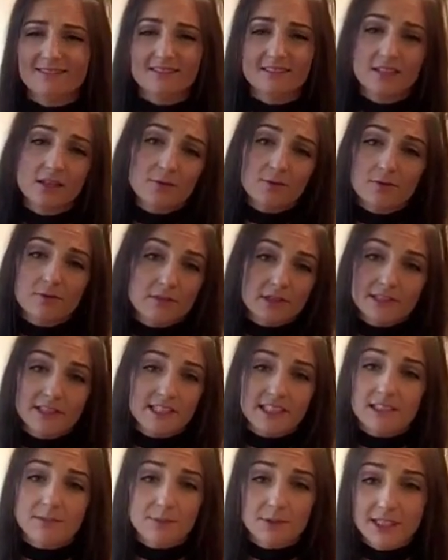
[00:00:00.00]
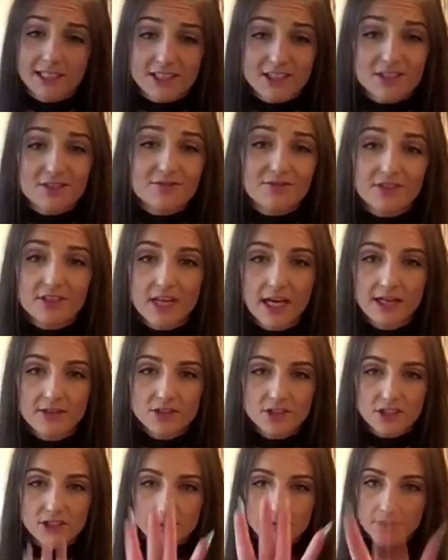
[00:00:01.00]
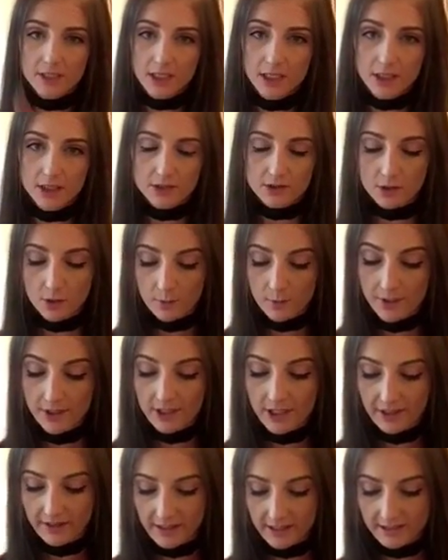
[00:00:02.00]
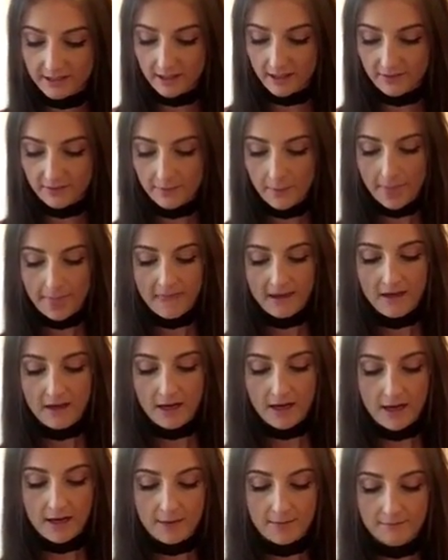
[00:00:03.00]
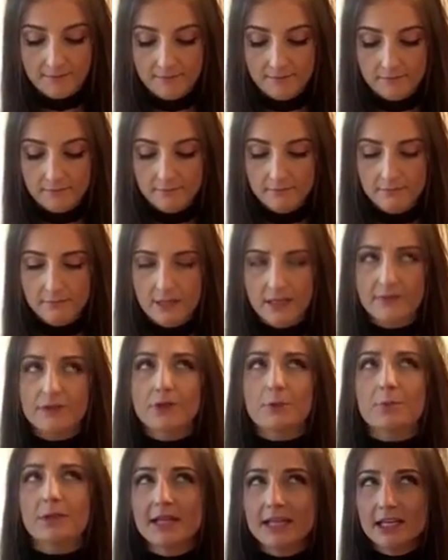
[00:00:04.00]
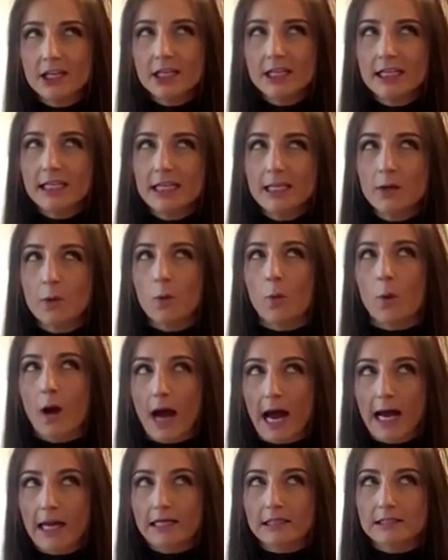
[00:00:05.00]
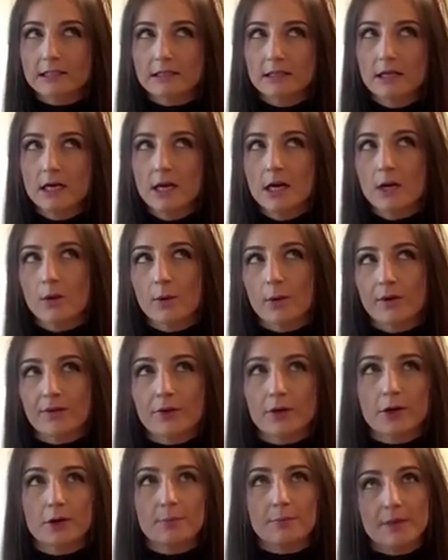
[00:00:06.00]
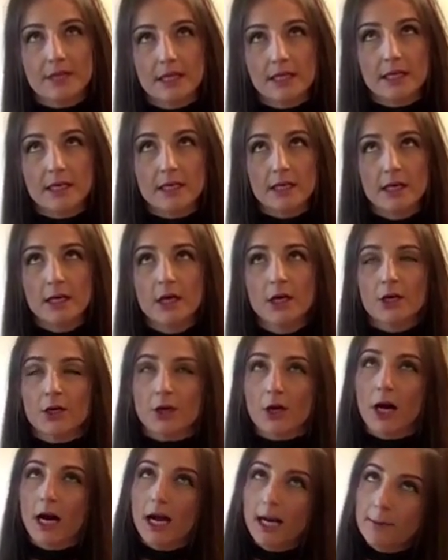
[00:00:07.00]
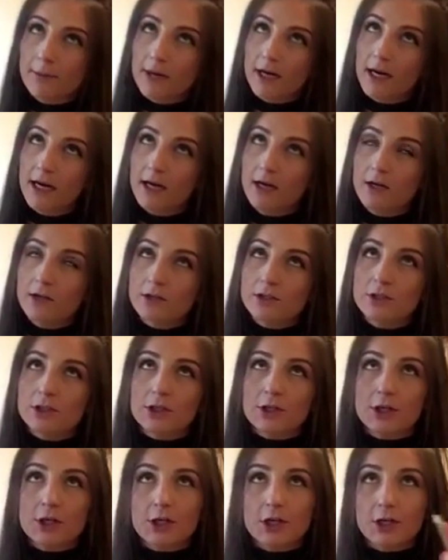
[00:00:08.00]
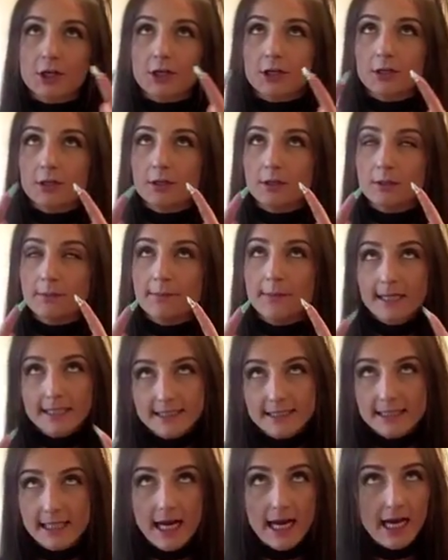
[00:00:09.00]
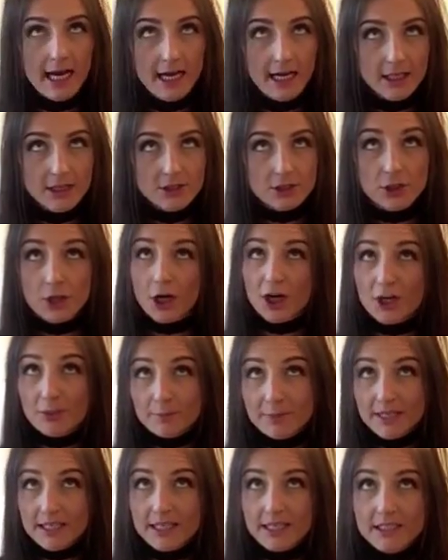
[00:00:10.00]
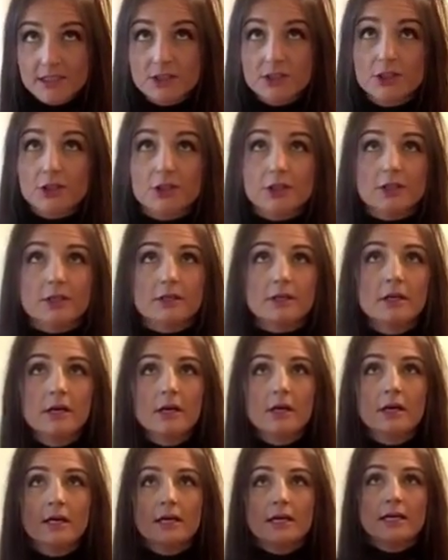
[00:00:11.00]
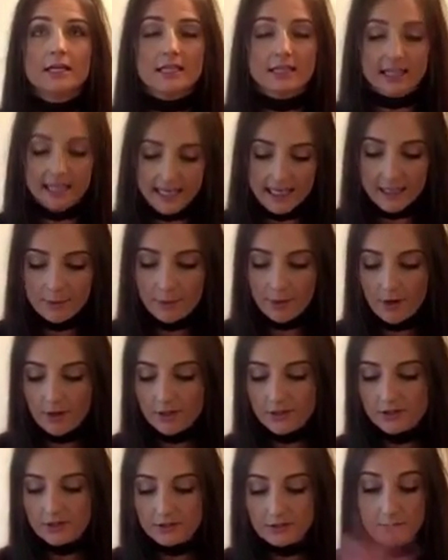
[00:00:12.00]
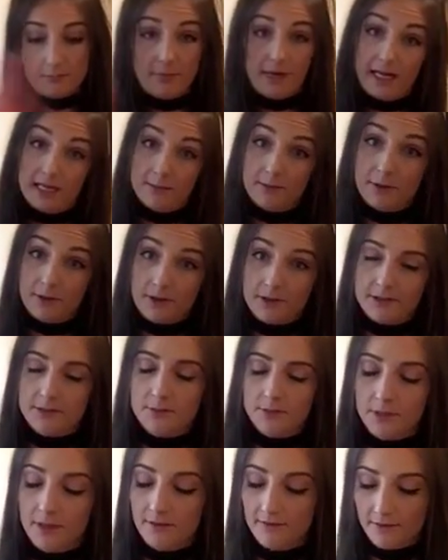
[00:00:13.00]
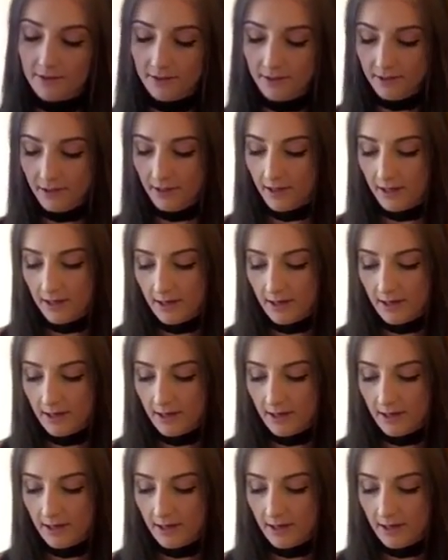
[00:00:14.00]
no real explanation for that, just don't wear any of that stuff. If you're planning on getting a wax, whether it be your eyebrows, your mustache, your armpits, your lady parts, man parts, whatever,